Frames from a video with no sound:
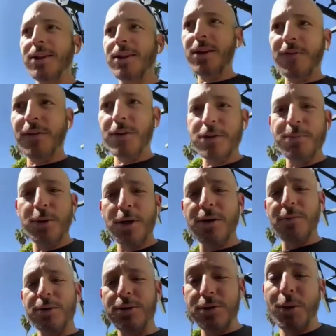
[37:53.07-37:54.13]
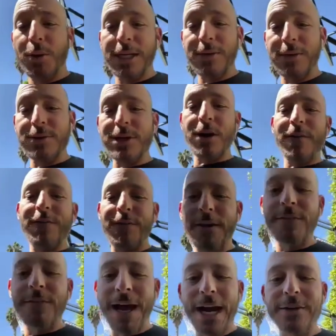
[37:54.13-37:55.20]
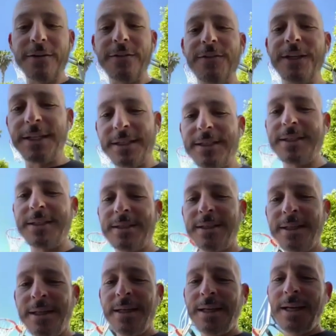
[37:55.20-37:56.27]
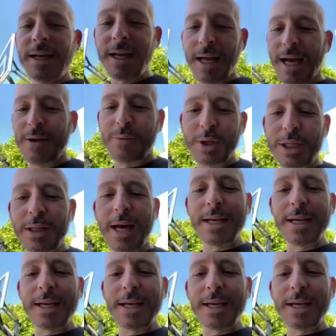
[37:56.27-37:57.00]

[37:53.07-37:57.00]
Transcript: And the first book was 20 years ago, Five Factor Fitness I